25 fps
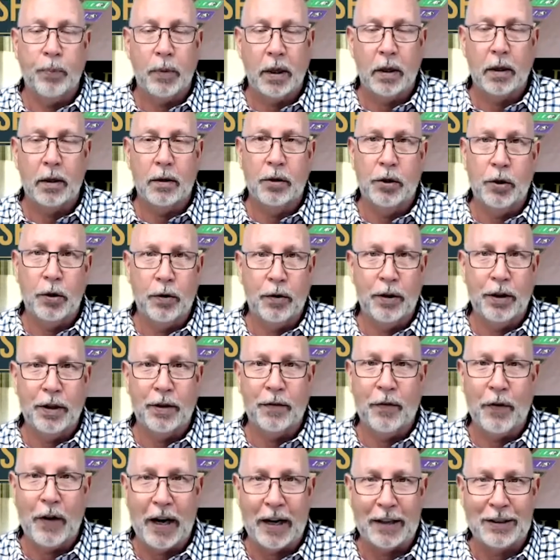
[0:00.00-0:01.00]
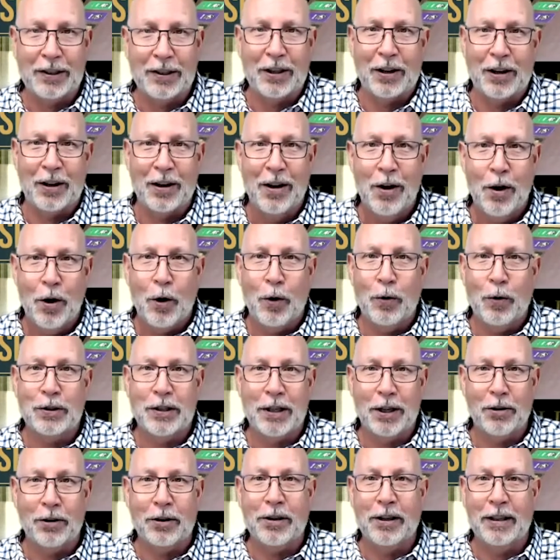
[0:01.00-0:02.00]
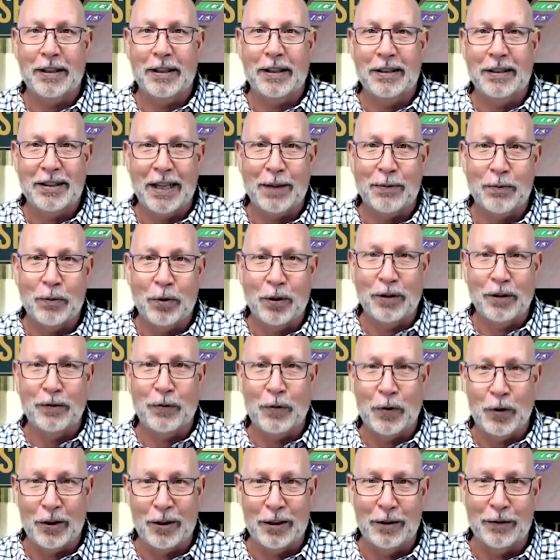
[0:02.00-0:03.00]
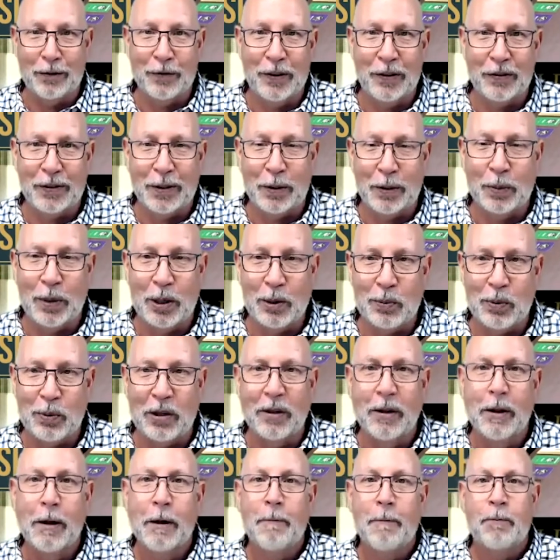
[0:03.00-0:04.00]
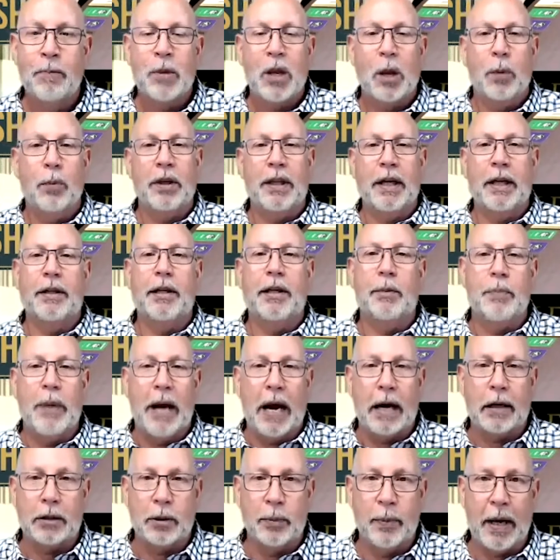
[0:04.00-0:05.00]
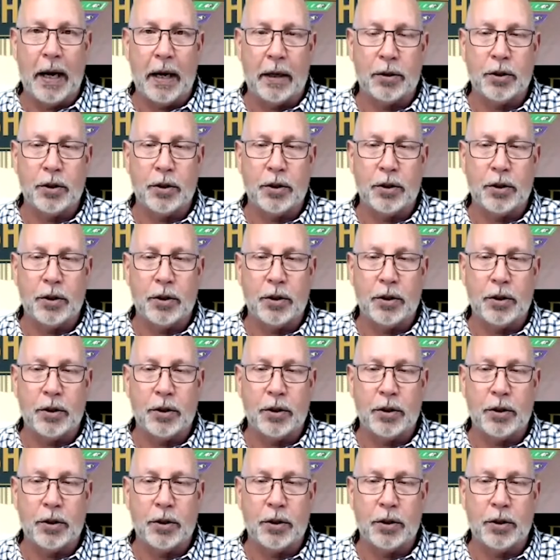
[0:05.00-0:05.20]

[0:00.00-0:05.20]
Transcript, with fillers: due to the fact that our hotel couldn't take more than four hundred fifty people, but they did back to back.